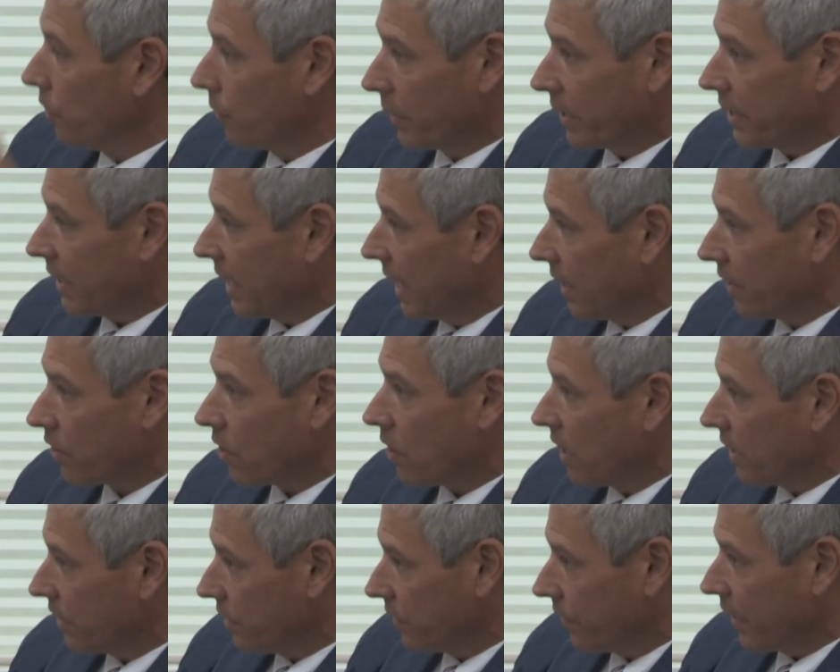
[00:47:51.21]
to attend
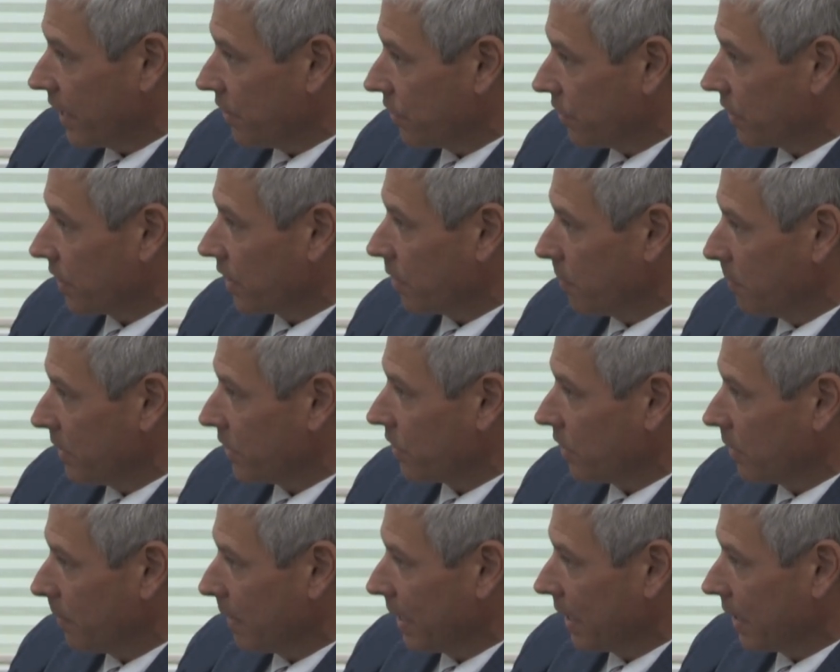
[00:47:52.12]
conservation
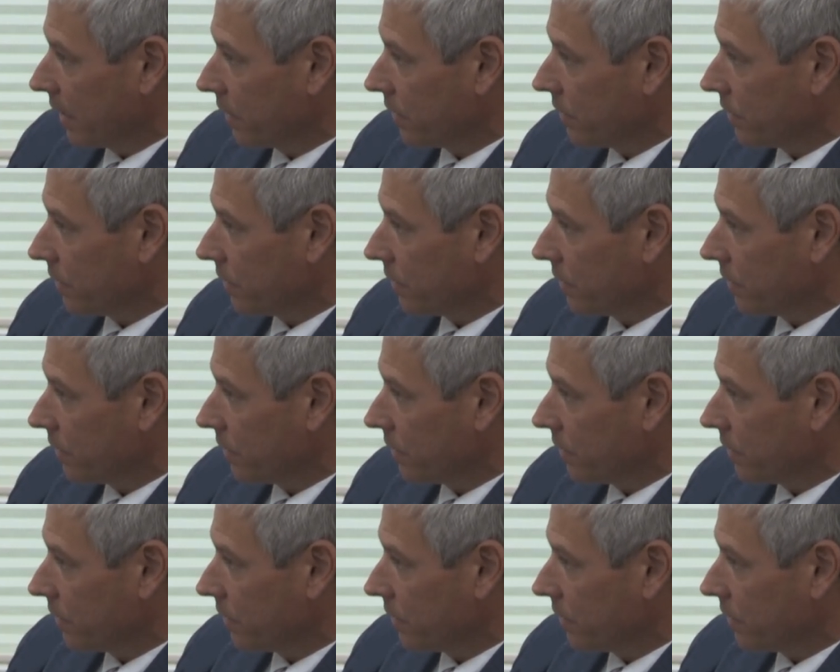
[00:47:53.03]
commission meetings